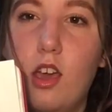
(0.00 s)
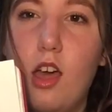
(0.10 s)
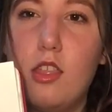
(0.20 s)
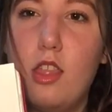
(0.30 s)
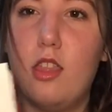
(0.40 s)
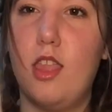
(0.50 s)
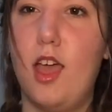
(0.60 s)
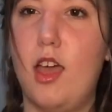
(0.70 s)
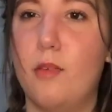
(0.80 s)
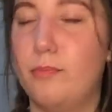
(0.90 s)
other than
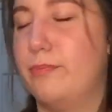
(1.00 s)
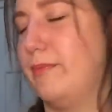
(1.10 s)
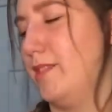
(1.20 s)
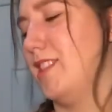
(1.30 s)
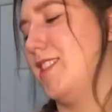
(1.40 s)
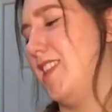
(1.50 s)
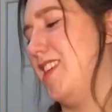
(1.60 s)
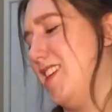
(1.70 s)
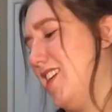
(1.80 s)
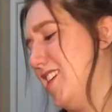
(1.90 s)
that,
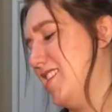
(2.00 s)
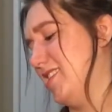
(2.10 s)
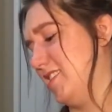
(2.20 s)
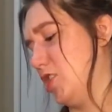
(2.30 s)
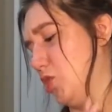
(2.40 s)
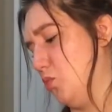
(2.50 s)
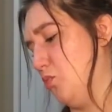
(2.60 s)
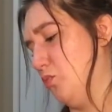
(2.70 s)
he's cute.